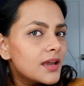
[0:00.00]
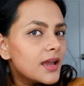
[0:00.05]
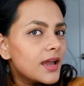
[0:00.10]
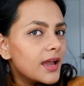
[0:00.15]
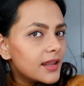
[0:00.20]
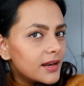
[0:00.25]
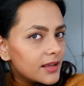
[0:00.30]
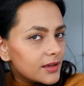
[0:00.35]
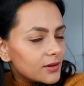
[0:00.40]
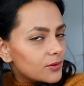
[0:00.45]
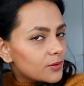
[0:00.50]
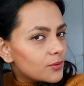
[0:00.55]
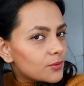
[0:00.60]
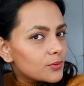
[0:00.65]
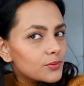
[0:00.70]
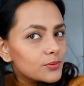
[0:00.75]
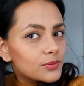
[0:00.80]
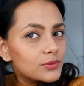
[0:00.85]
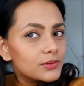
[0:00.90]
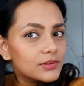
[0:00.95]
and I
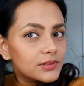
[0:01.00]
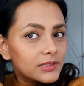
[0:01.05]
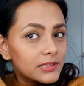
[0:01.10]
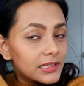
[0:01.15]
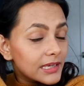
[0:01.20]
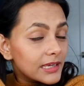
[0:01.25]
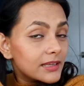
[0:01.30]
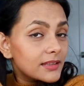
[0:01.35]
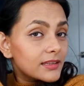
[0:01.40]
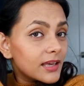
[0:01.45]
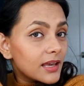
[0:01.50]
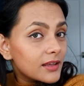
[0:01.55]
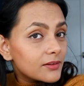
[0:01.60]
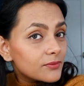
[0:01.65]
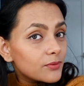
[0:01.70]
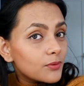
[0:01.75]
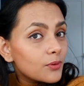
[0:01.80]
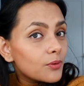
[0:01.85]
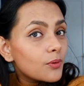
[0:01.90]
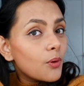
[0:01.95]
go like that
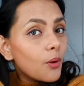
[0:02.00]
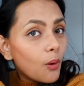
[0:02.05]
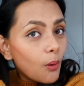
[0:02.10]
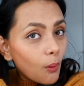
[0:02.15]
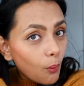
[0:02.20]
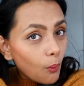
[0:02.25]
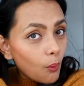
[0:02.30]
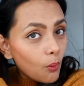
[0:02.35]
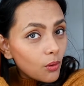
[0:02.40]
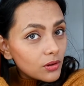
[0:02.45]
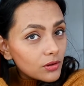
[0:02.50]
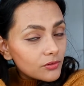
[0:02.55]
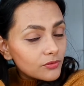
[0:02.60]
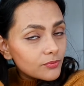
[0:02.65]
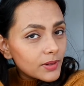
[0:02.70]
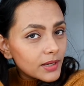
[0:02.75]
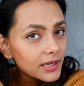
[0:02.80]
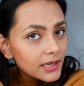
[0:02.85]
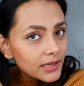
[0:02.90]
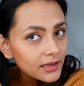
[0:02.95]
for all of
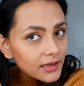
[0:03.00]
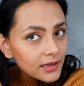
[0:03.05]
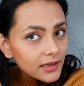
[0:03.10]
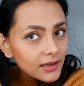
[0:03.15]
my